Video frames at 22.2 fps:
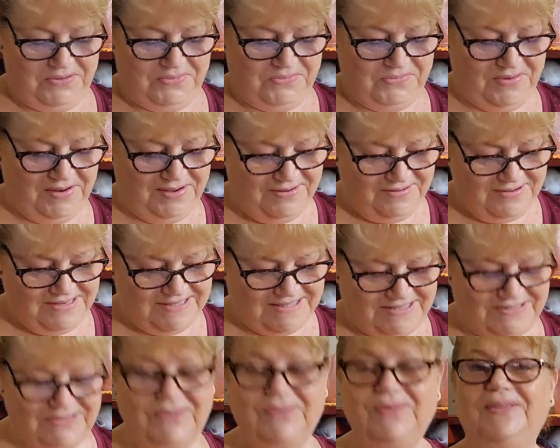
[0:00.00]
when I
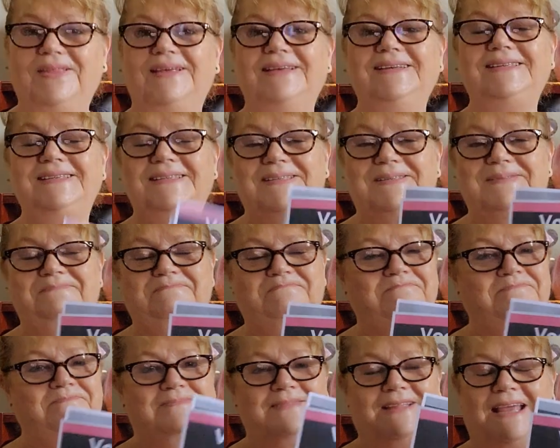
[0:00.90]
saw this,
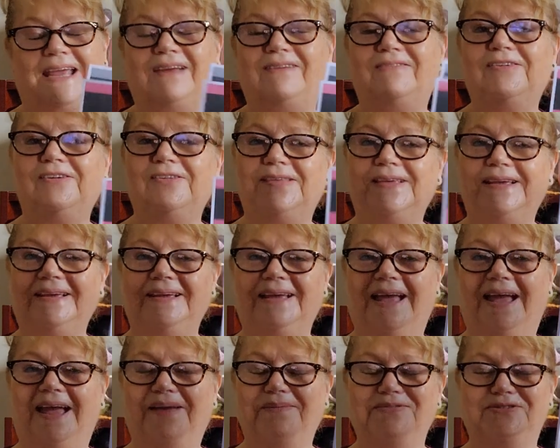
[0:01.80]
everything
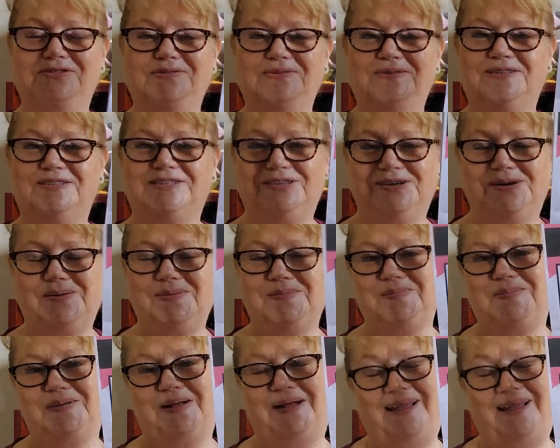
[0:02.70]
came to a stop.